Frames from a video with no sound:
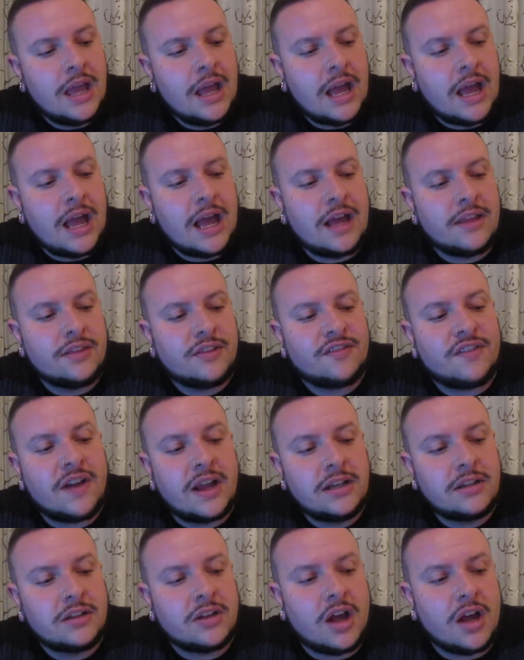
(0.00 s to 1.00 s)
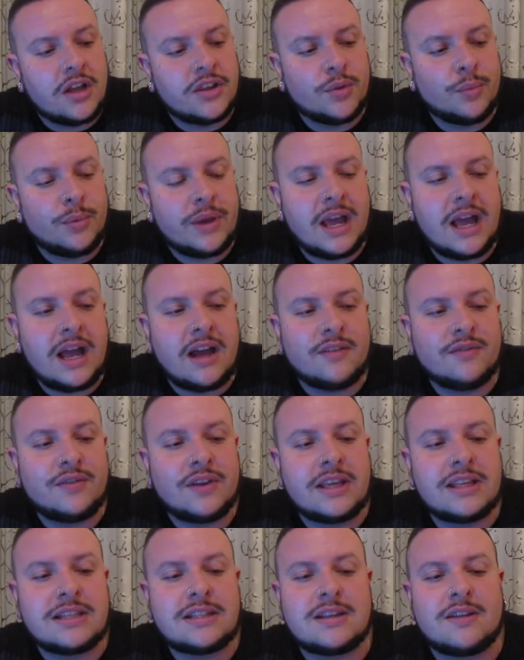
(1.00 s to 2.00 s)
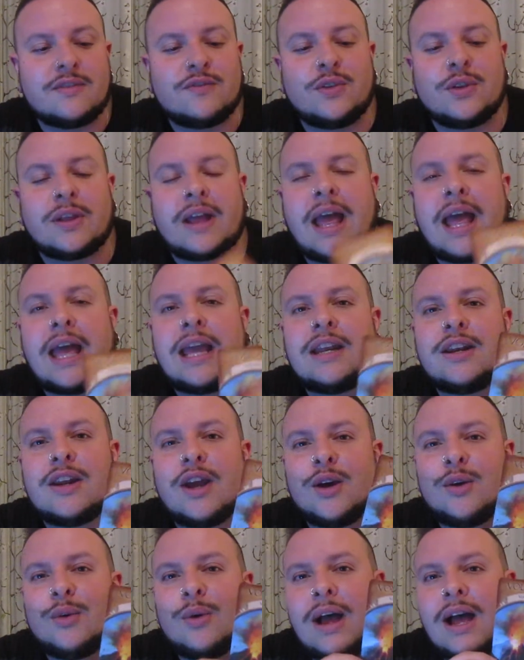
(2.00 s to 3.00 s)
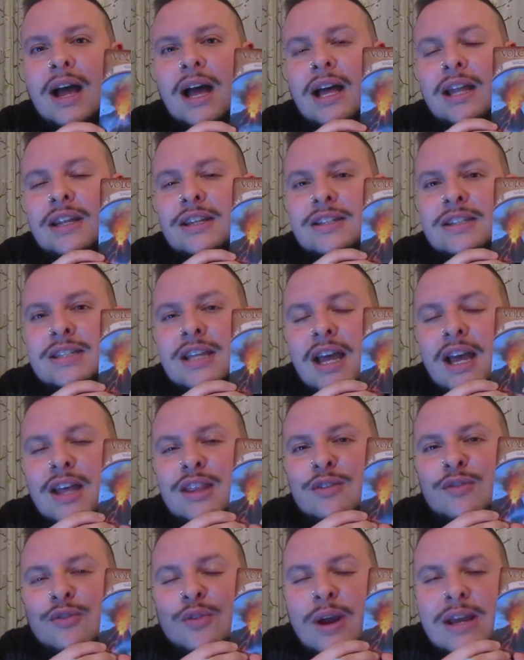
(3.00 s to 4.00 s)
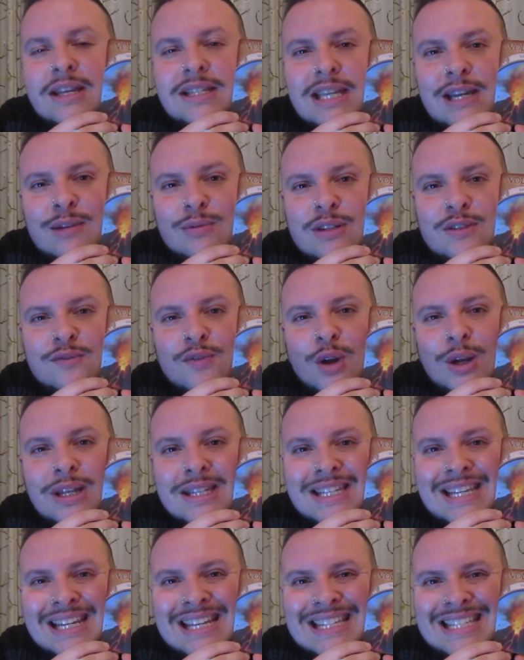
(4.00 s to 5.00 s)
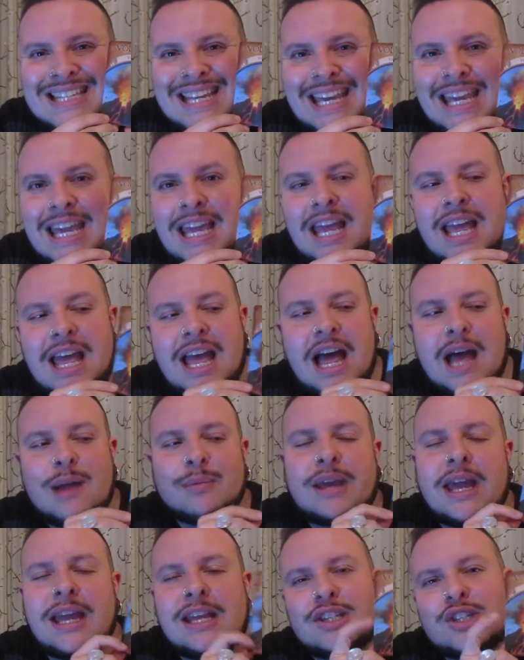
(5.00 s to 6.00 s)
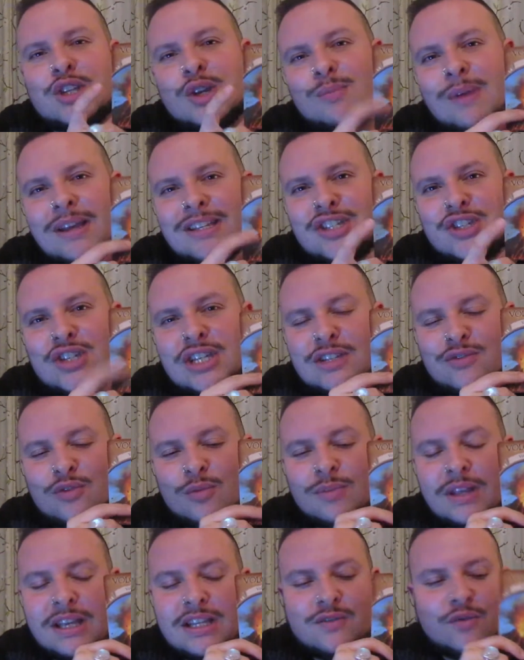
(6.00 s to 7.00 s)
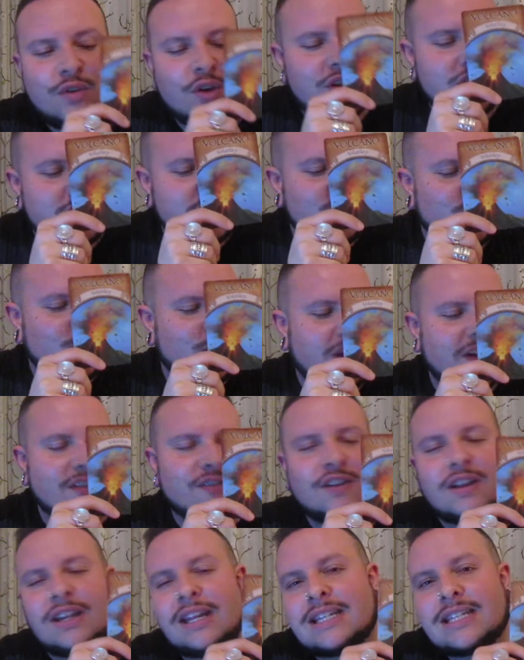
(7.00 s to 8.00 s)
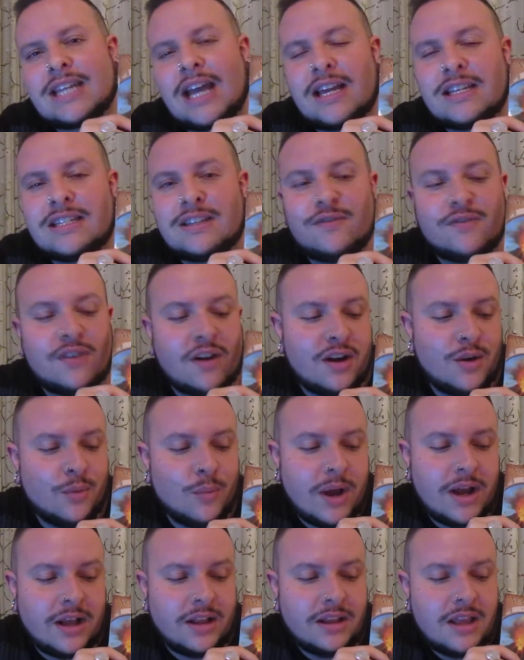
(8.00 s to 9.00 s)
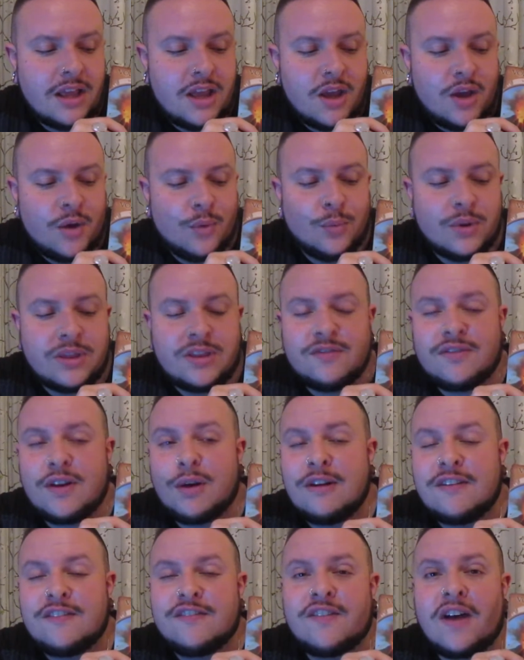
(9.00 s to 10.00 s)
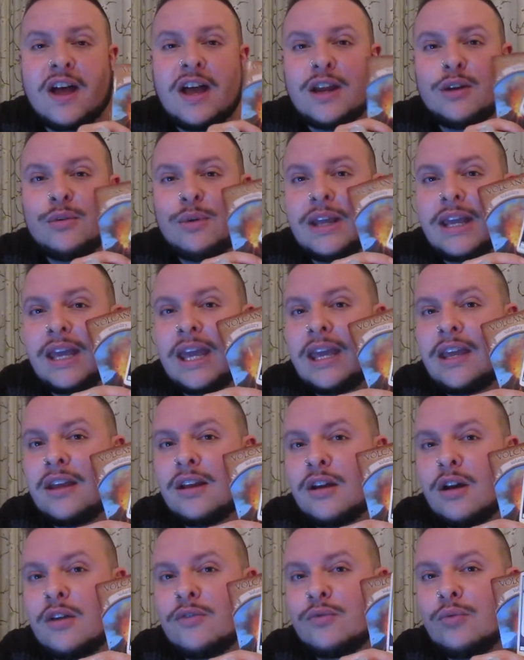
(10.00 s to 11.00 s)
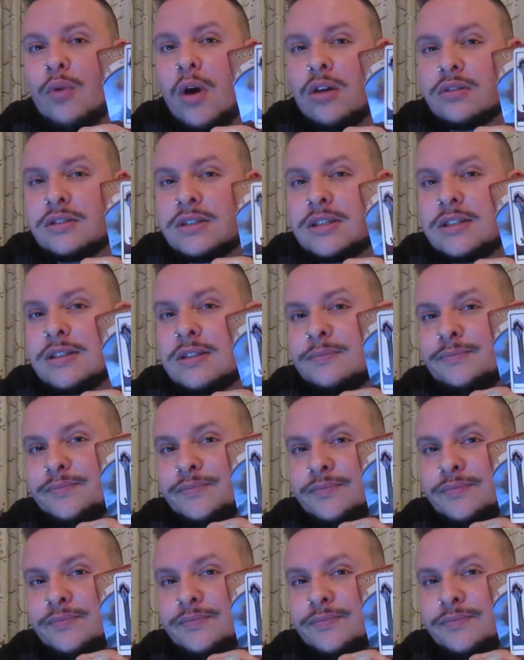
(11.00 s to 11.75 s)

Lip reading: And the final card that we have is Volcano, and the phrase here is volatility. I'm getting two messages from this. First of all, I feel it ties in very well with the very fiery King of Rods.